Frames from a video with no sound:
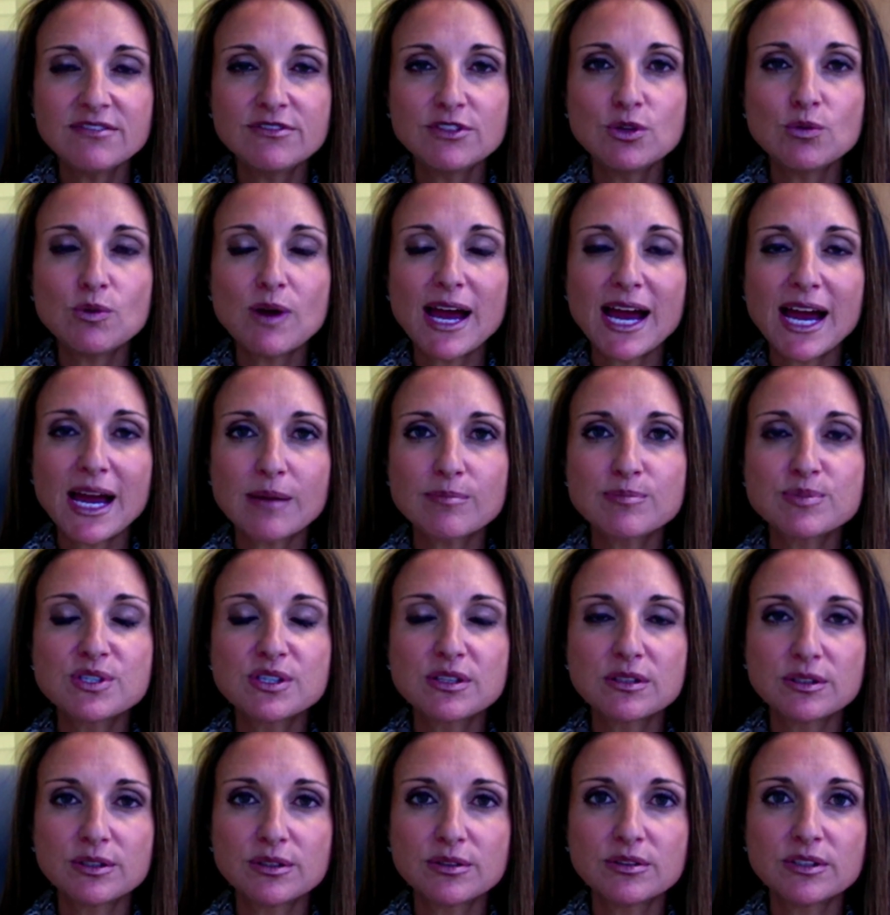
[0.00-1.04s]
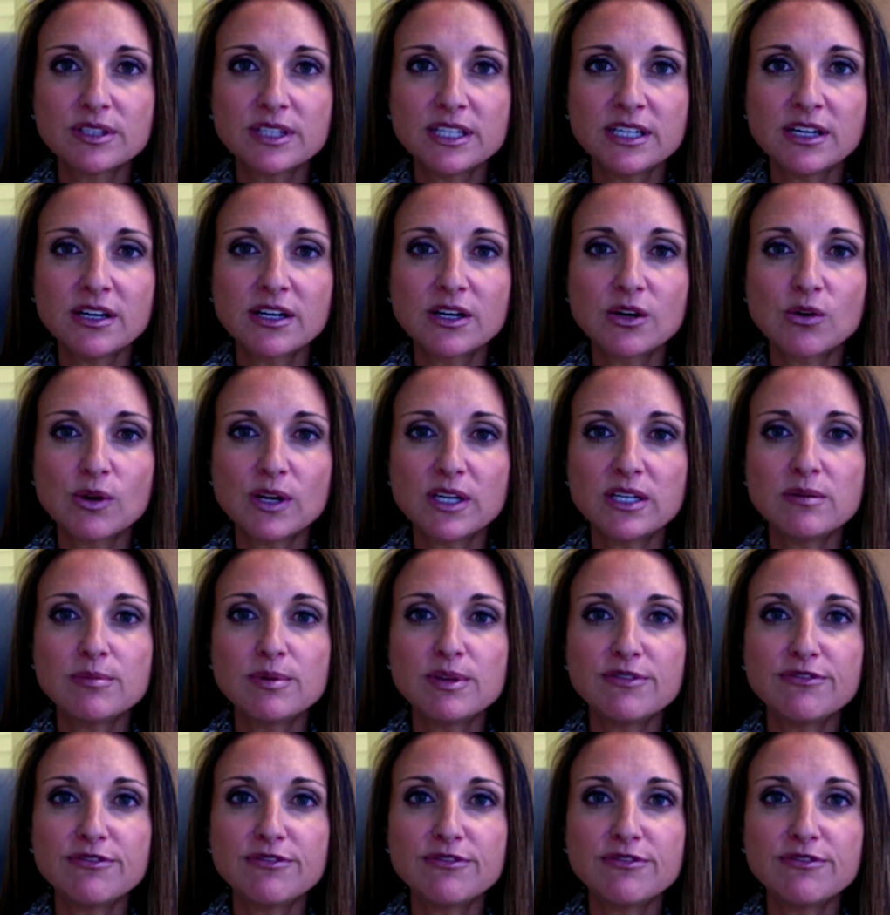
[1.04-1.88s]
you absolutely are going to be